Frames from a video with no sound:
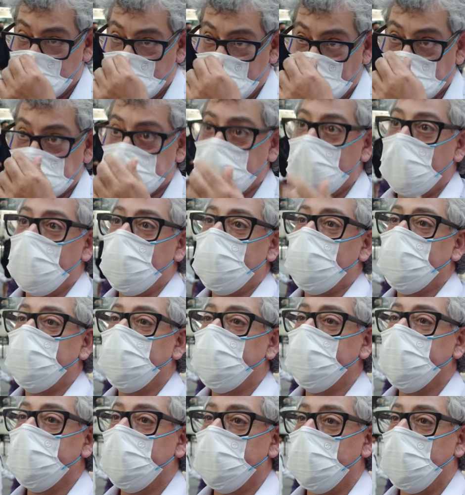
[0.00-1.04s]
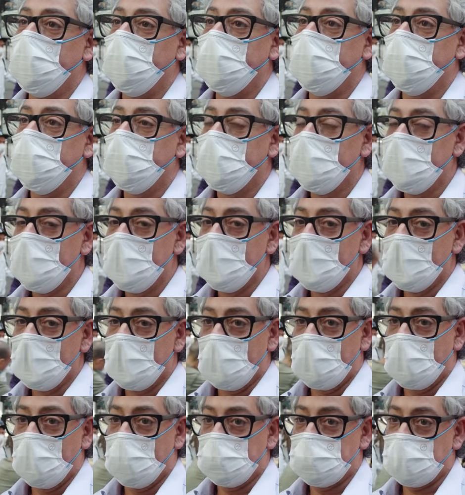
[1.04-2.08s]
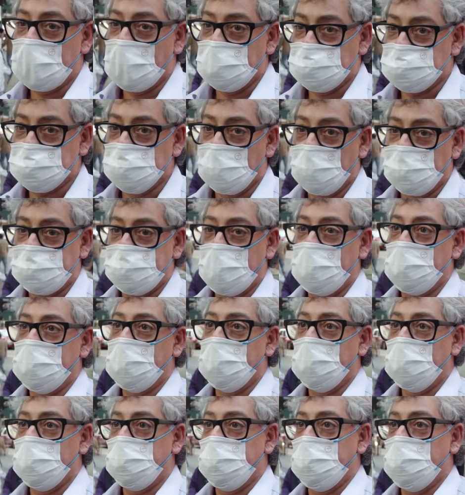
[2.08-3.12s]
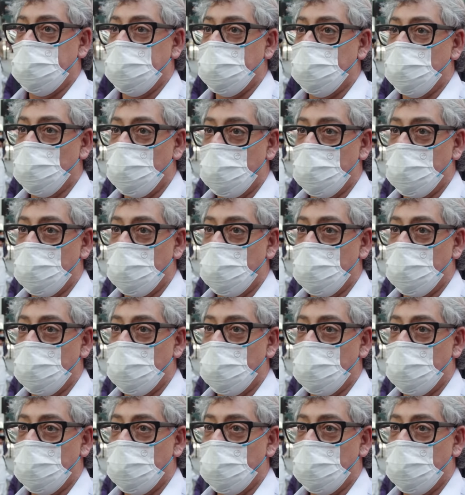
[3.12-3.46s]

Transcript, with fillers: than elsewhere, right? Uh, but I still think it can be